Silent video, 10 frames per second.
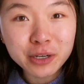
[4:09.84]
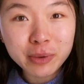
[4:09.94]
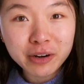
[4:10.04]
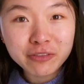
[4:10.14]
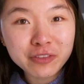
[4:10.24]
little
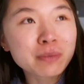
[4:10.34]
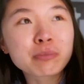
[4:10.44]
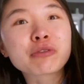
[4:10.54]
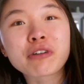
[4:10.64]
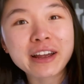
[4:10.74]
bit of
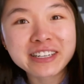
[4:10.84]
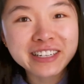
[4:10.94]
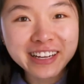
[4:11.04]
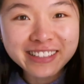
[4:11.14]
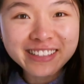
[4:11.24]

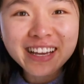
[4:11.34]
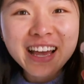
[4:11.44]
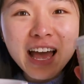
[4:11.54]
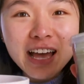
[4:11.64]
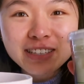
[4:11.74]
brightness.
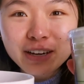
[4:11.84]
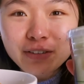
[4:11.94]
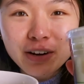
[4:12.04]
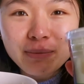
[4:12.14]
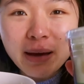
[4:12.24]
So
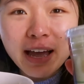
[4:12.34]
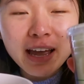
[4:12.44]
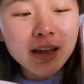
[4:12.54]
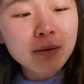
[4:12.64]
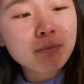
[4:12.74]
I've got
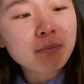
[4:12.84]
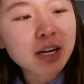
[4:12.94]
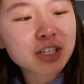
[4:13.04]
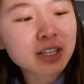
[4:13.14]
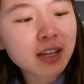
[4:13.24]
my
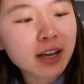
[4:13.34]
matcha